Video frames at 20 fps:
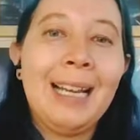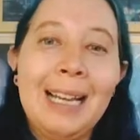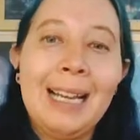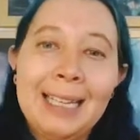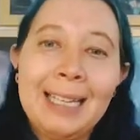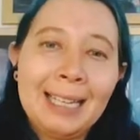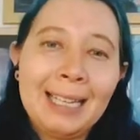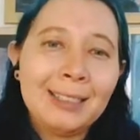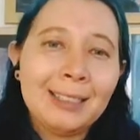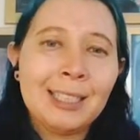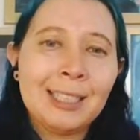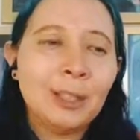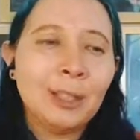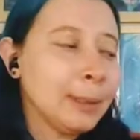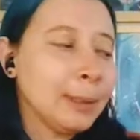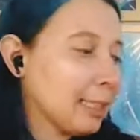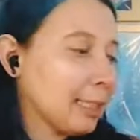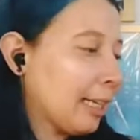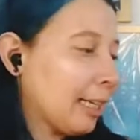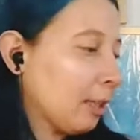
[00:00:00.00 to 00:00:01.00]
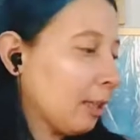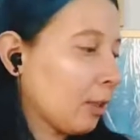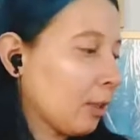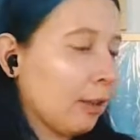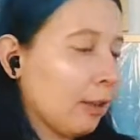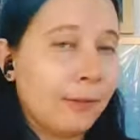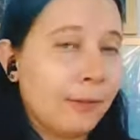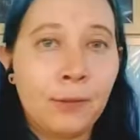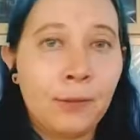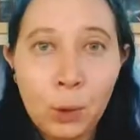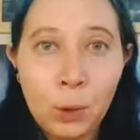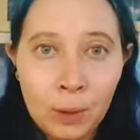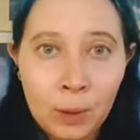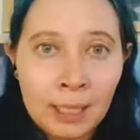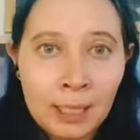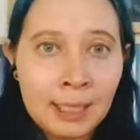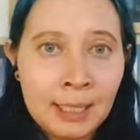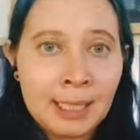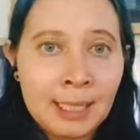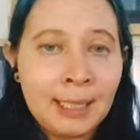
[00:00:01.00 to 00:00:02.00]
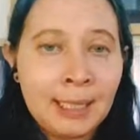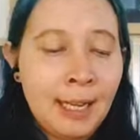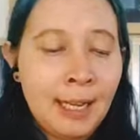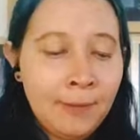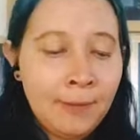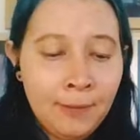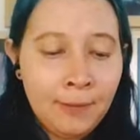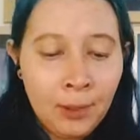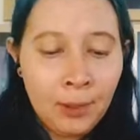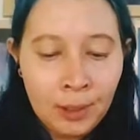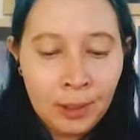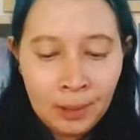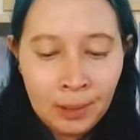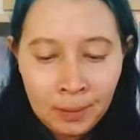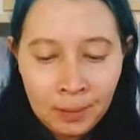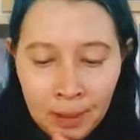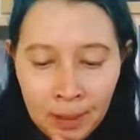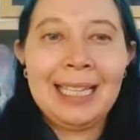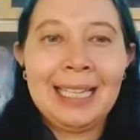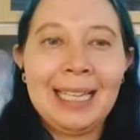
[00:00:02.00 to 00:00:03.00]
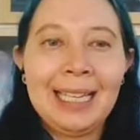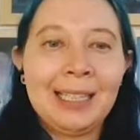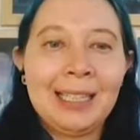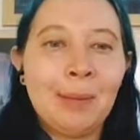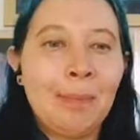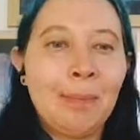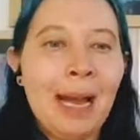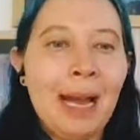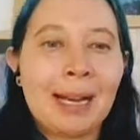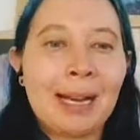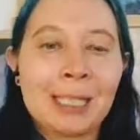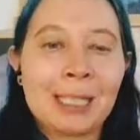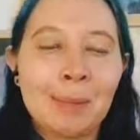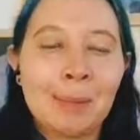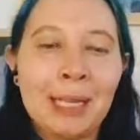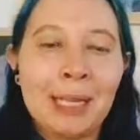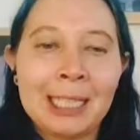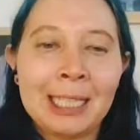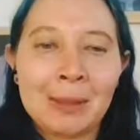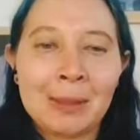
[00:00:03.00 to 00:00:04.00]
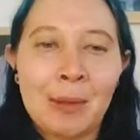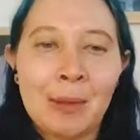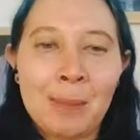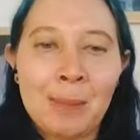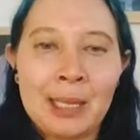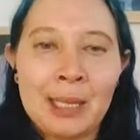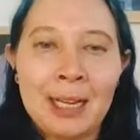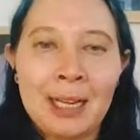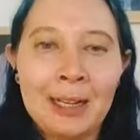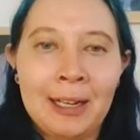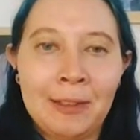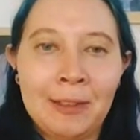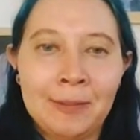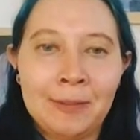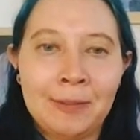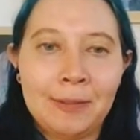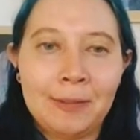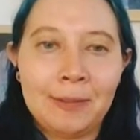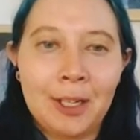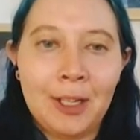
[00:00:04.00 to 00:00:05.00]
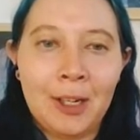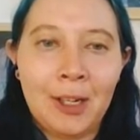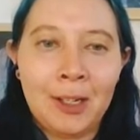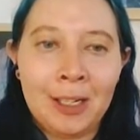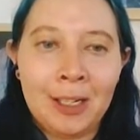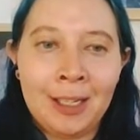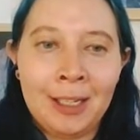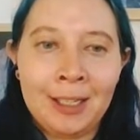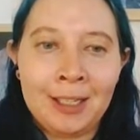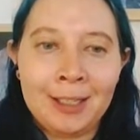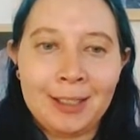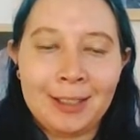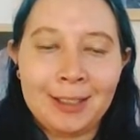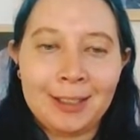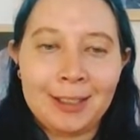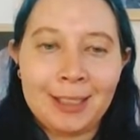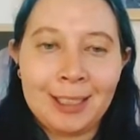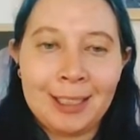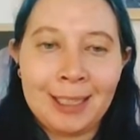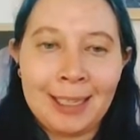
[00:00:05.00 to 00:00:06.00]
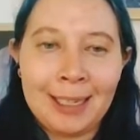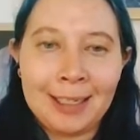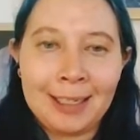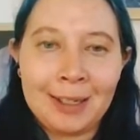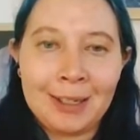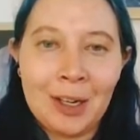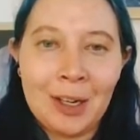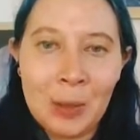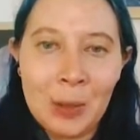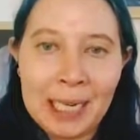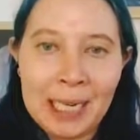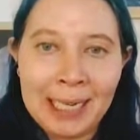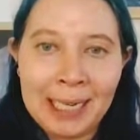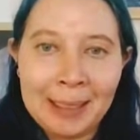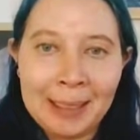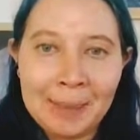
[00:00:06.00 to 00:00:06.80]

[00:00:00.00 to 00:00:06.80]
I can't tell what color the floor is in that photo, and the backsplash might be kind of hard to get going